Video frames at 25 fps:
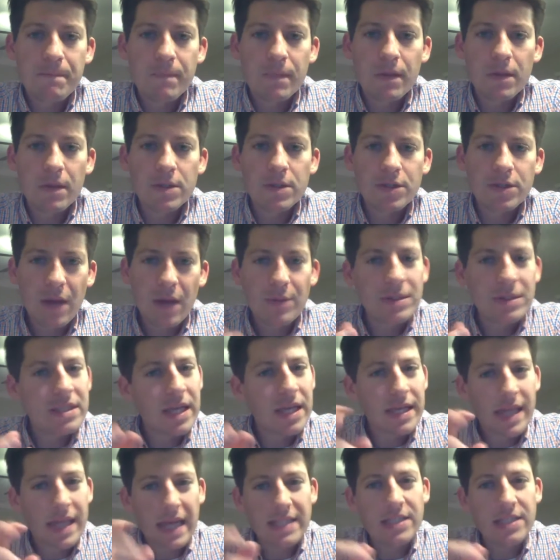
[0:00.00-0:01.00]
So I would
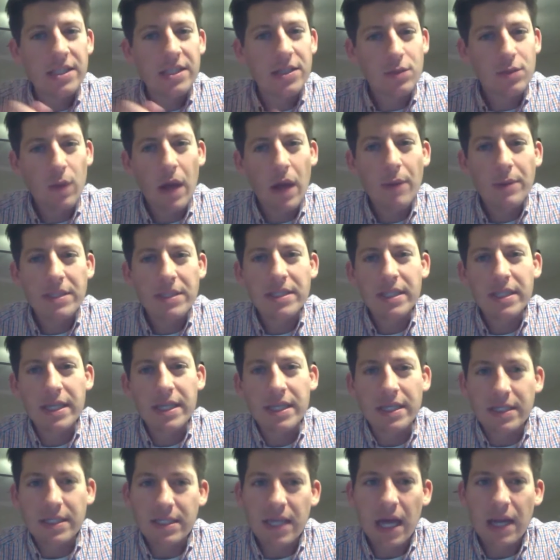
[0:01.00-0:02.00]
say that's just why we see
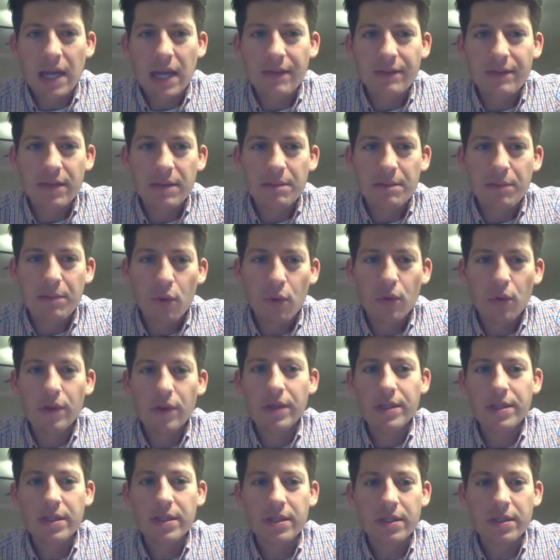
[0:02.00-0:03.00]
it as kind of an
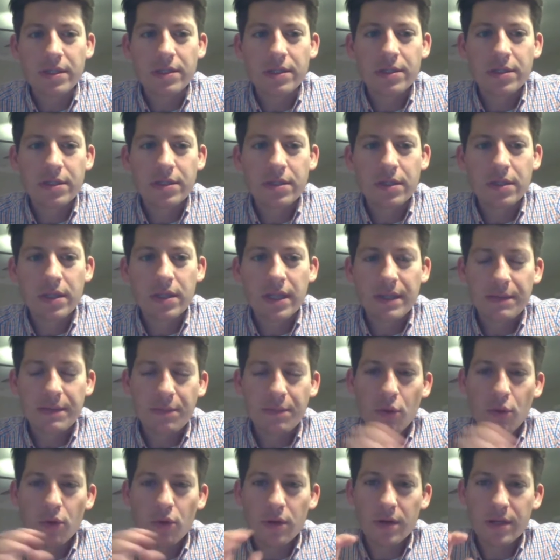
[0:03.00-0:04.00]
important
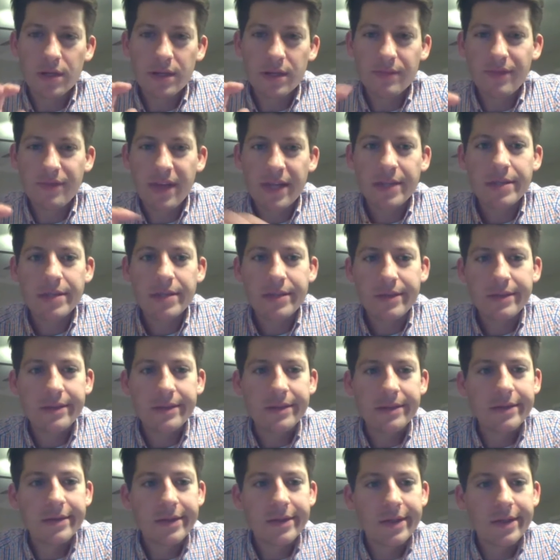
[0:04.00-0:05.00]
event,
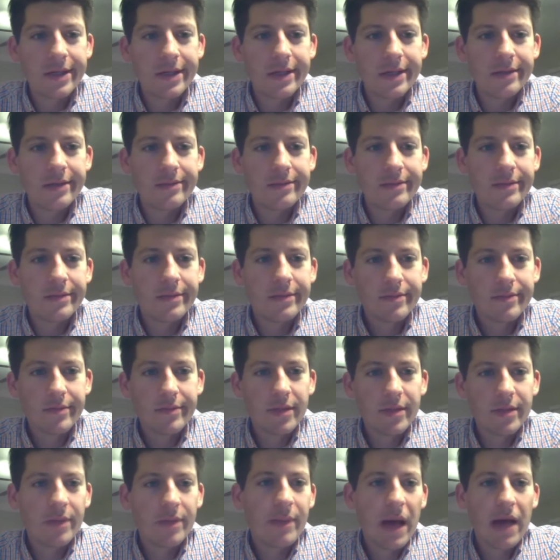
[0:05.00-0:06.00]

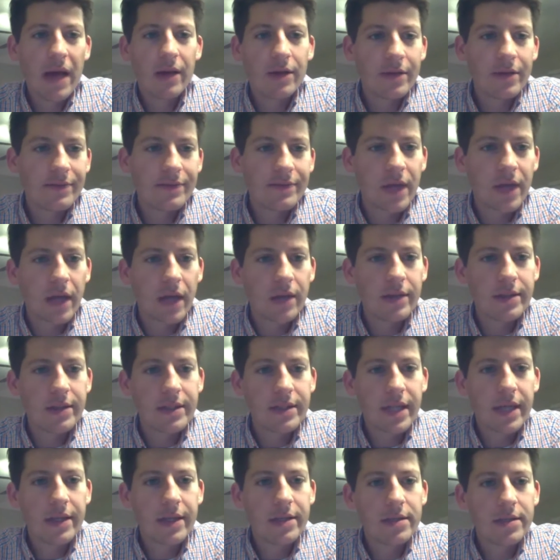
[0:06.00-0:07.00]
the Battle of Talas,
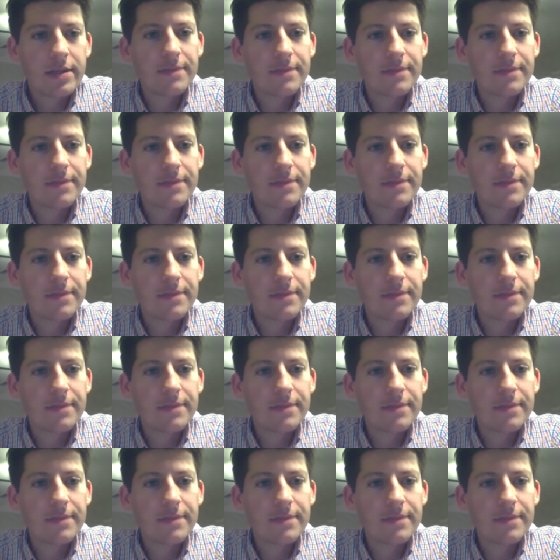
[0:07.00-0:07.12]
that is.